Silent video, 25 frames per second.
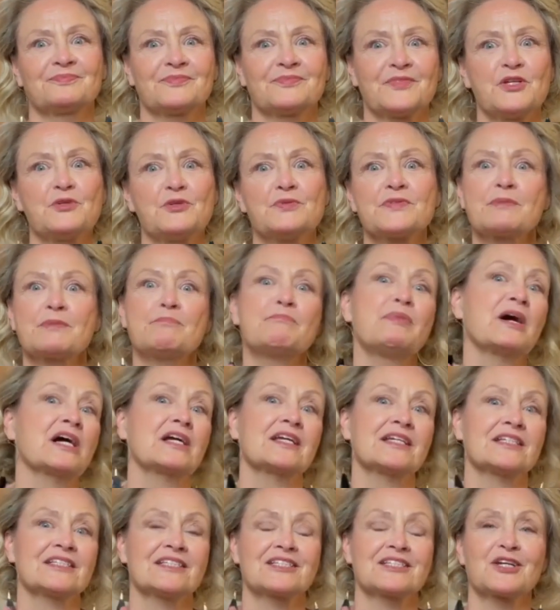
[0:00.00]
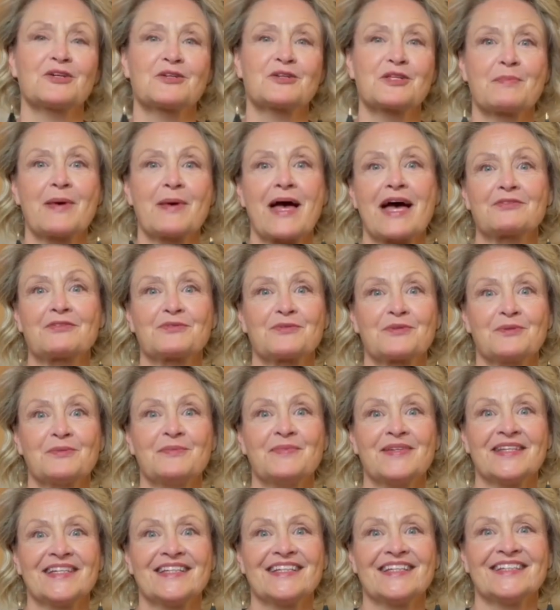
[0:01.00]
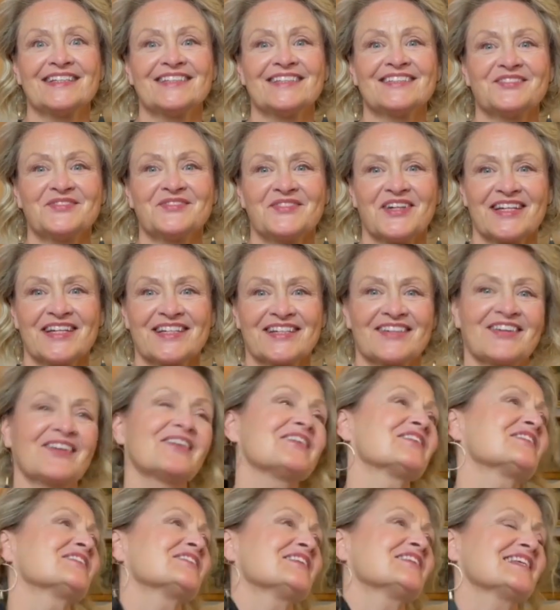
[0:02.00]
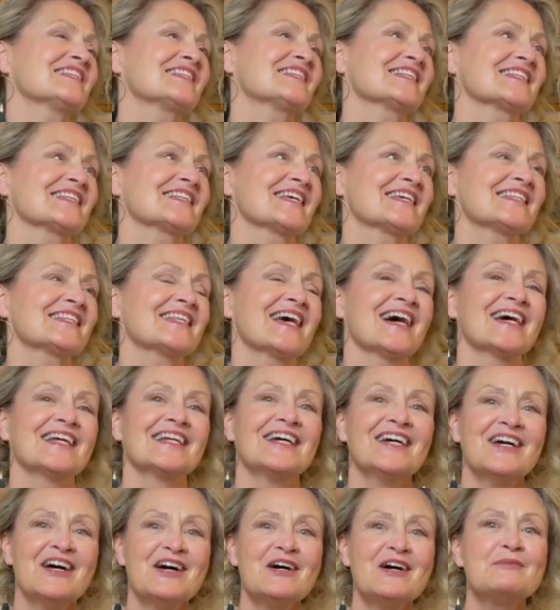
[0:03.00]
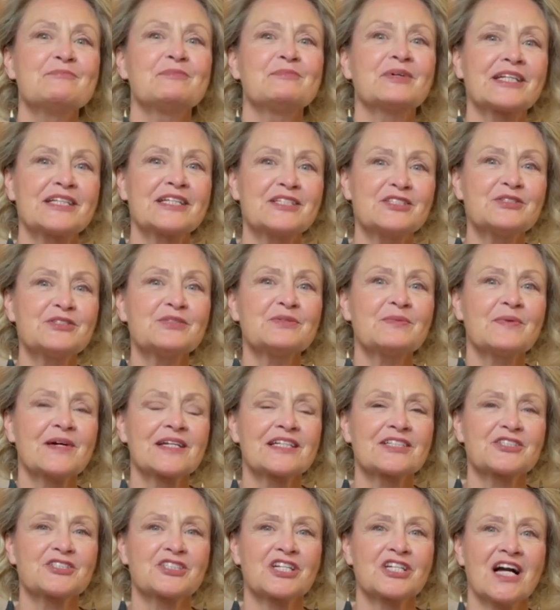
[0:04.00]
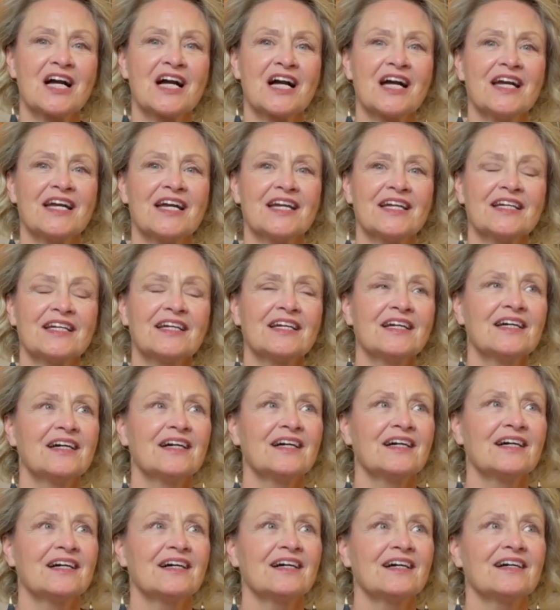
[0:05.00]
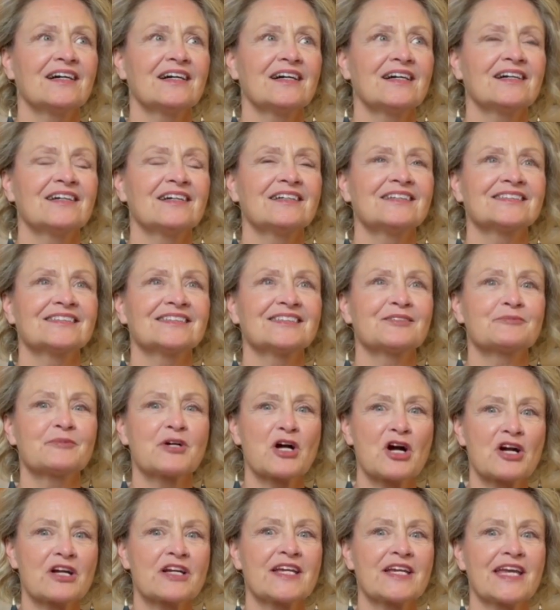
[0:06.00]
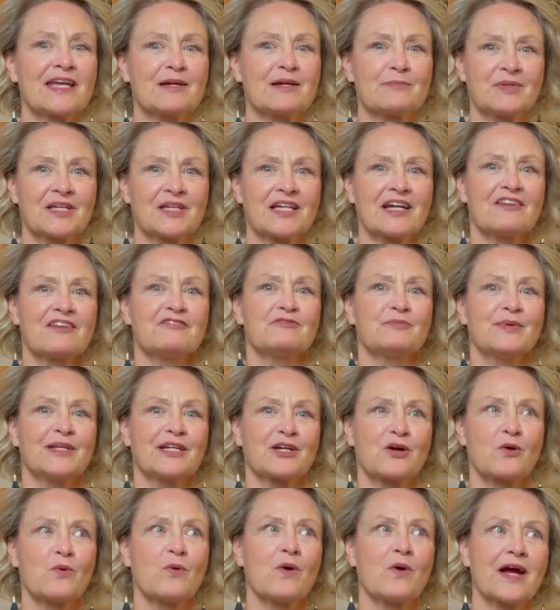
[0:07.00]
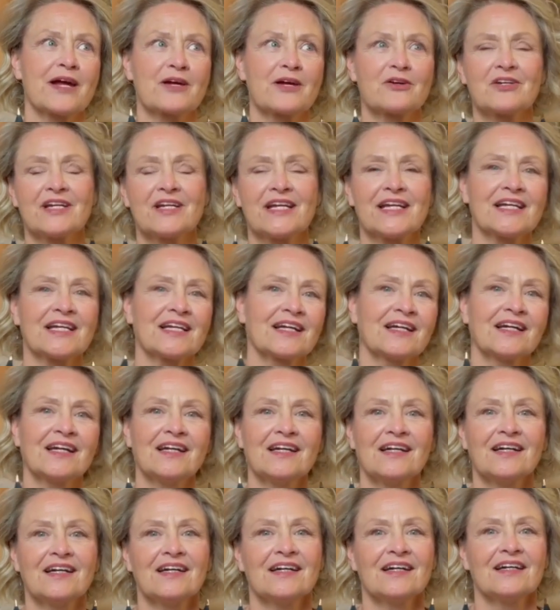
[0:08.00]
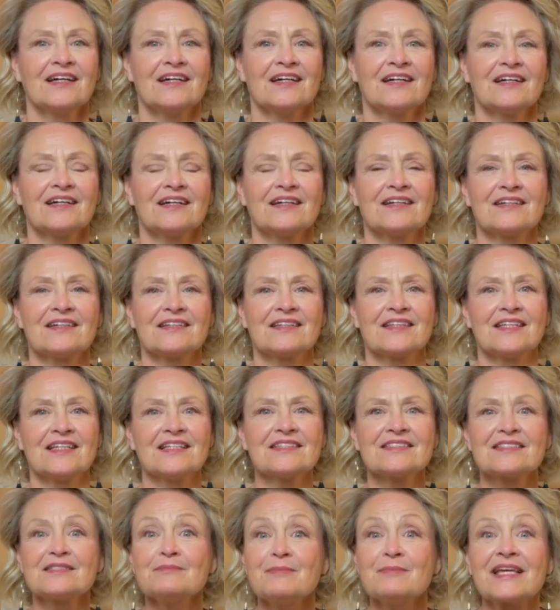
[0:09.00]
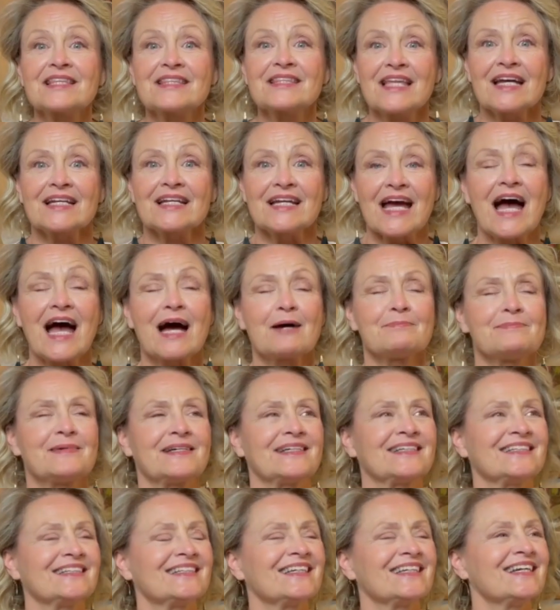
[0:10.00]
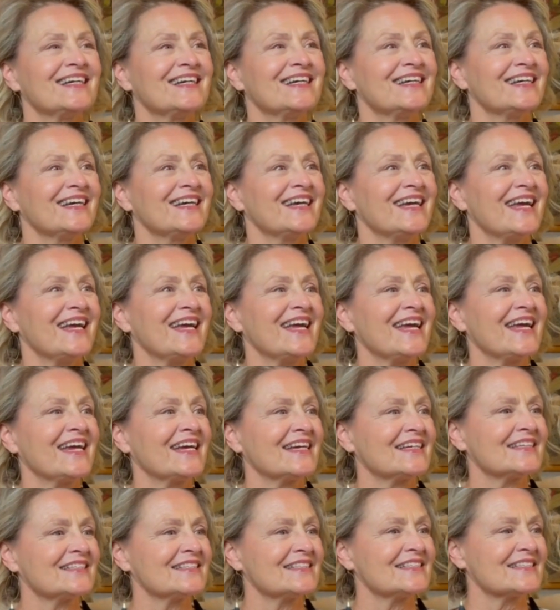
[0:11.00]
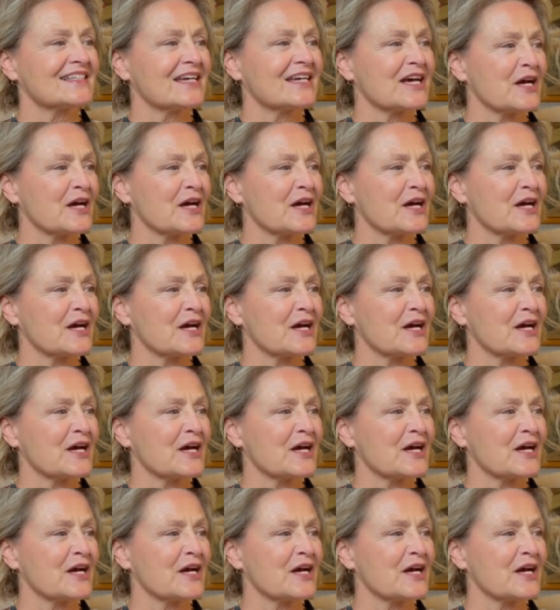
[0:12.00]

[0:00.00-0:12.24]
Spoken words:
use a bucket to go to the bathroom in my car or anything like that. But I do want to try some car camping. I've been acquiring things to make that happen. And